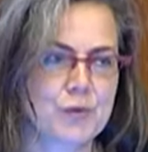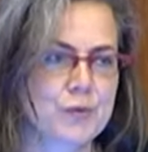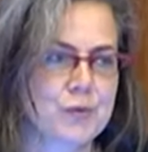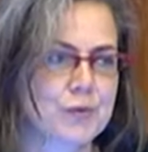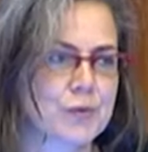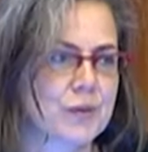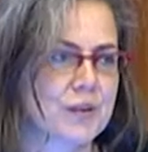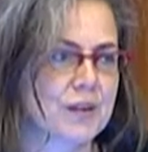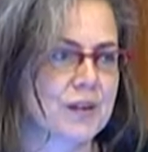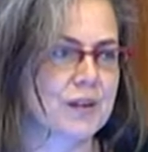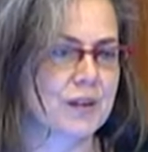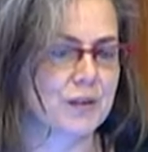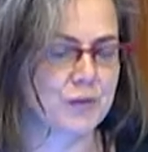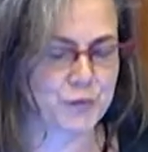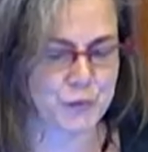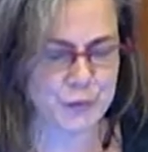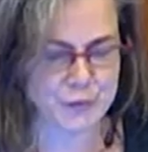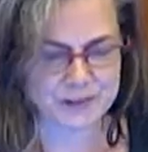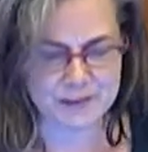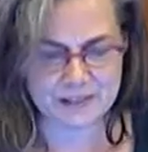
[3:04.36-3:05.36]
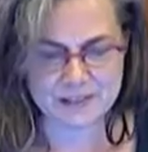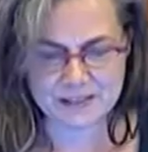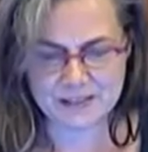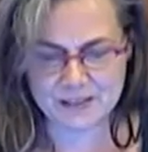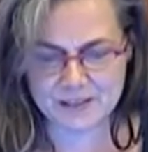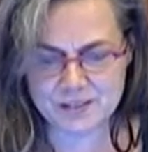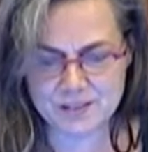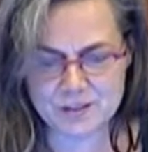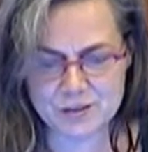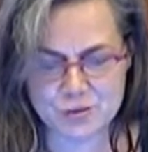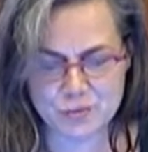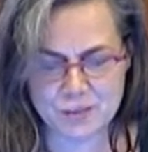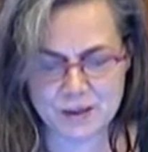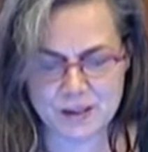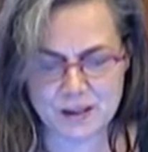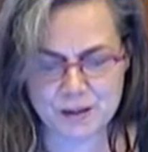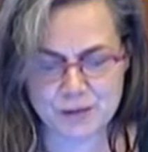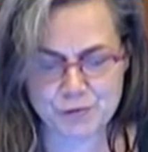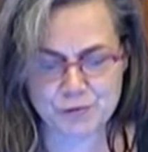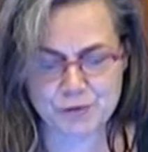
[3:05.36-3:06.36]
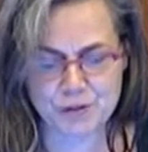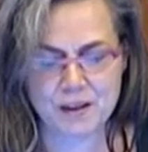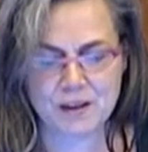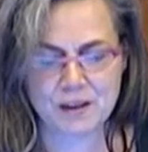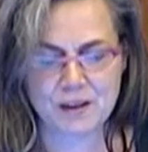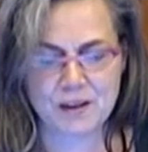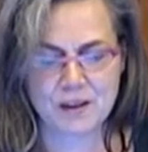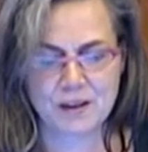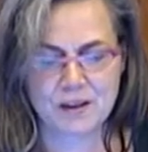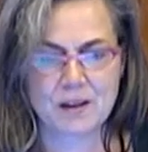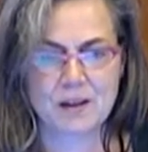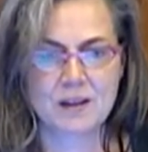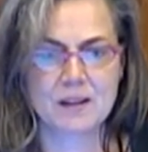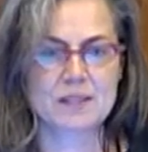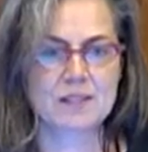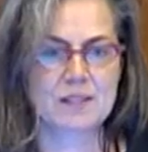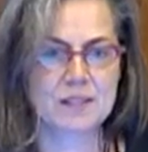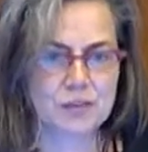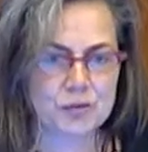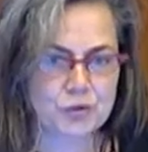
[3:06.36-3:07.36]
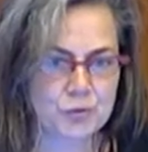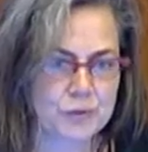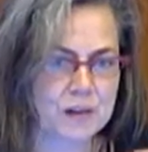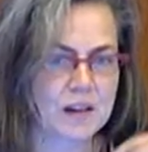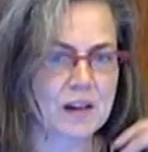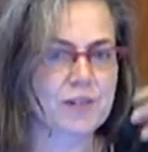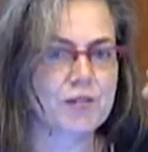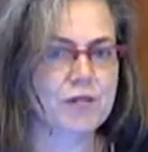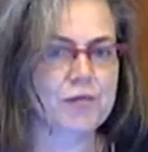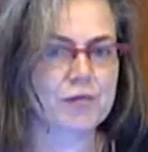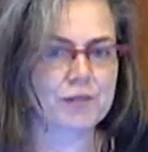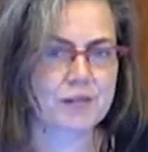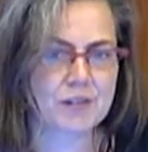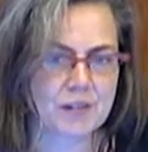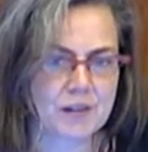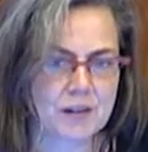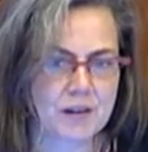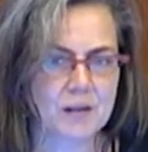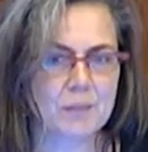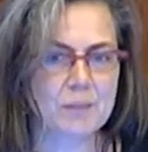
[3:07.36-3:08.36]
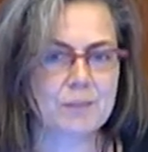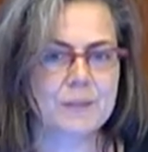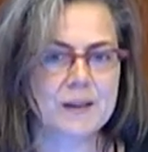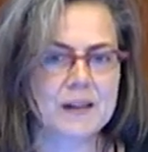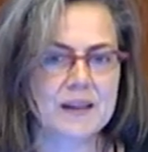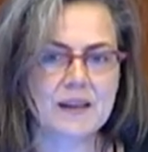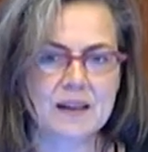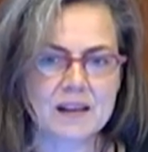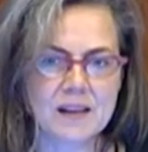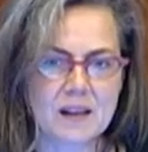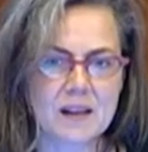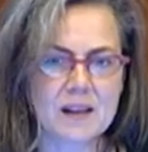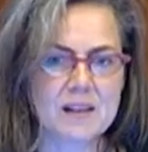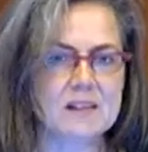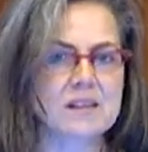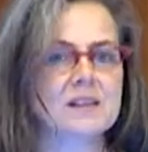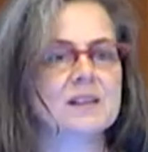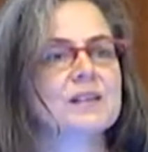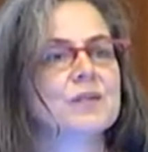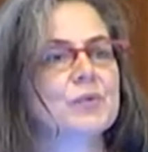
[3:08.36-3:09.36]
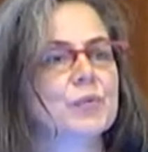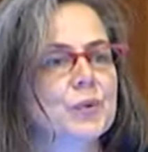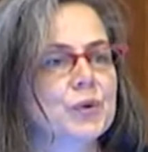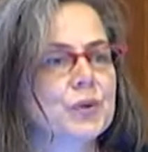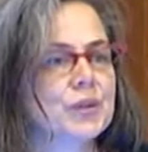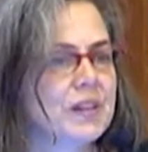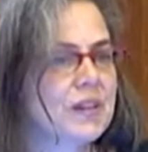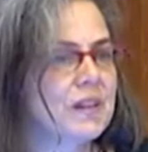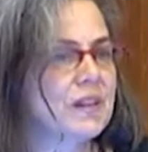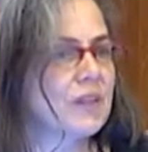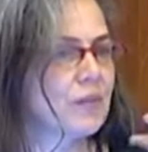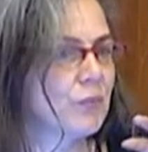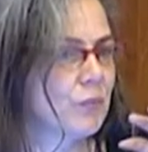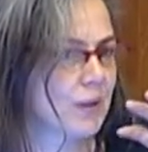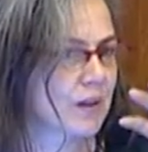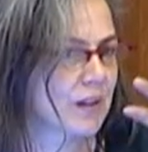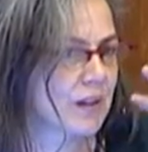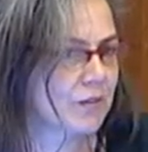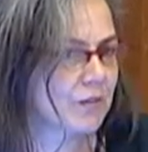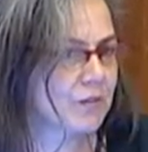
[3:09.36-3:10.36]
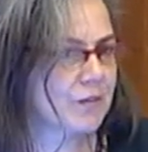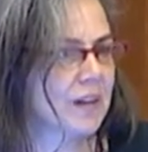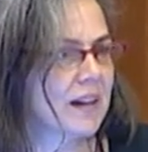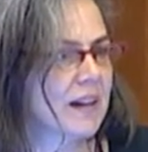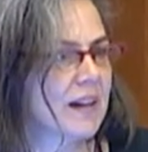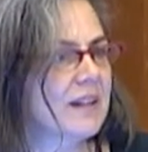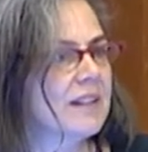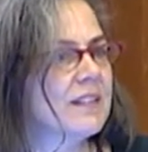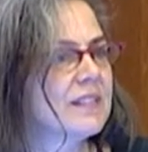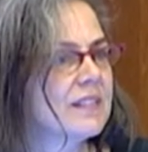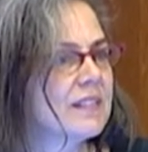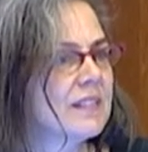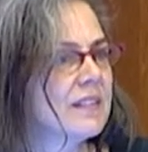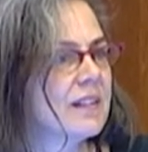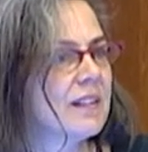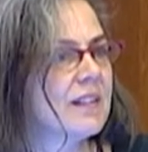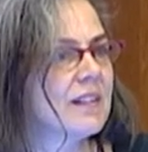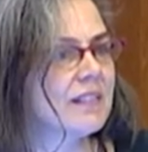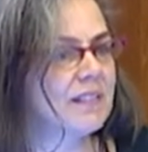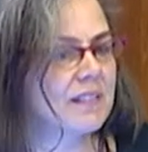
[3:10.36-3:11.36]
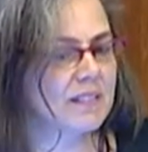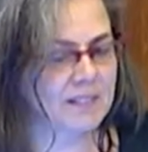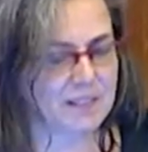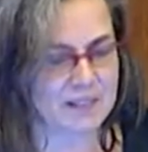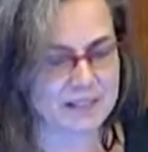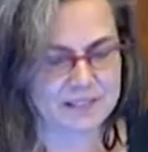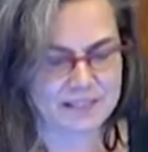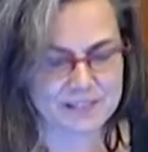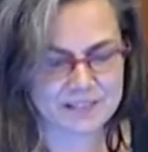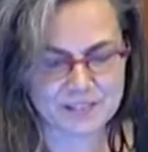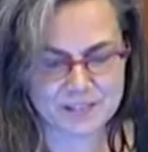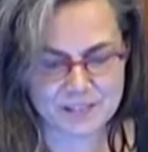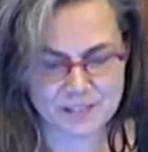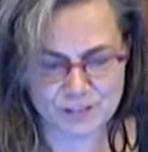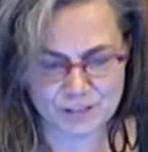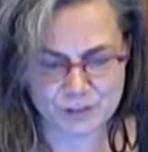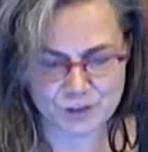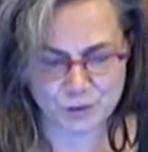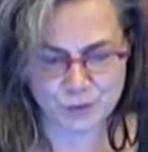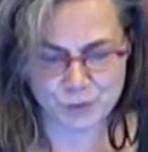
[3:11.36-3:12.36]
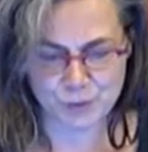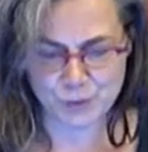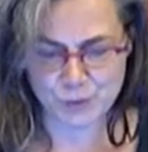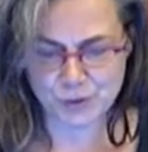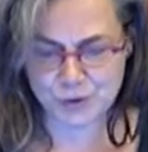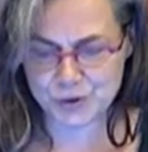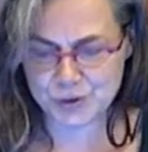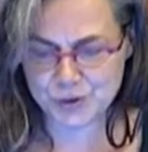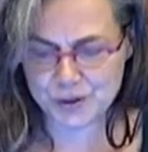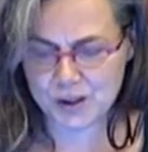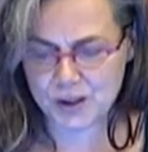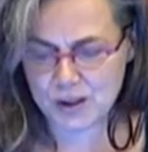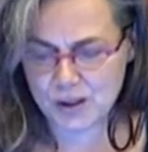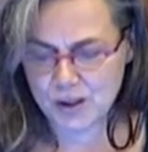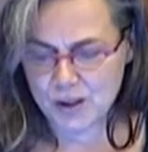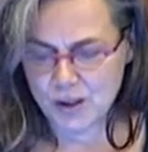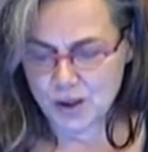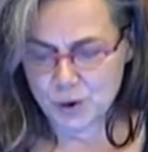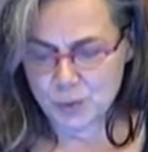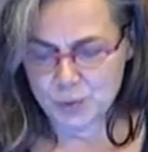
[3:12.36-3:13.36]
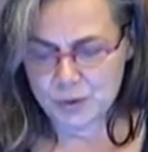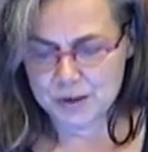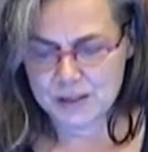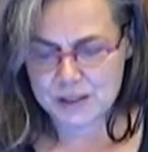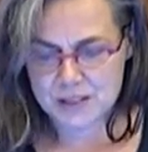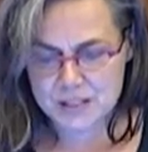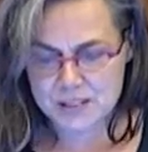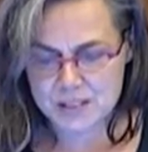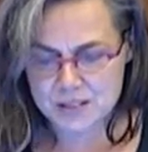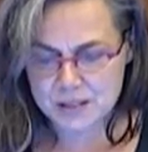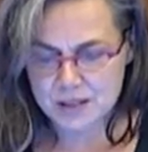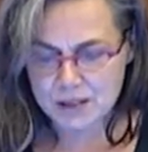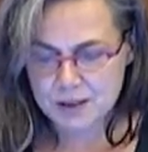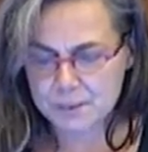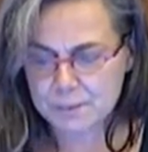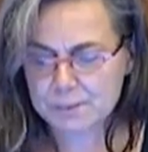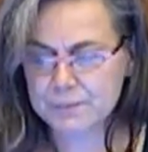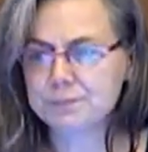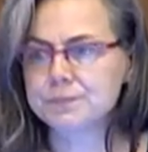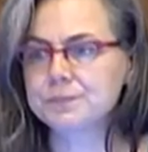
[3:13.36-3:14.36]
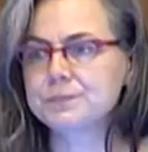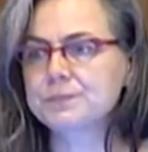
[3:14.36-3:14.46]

for 14 years. We have, since we have a L working, we have eight uh, editions of work, with each time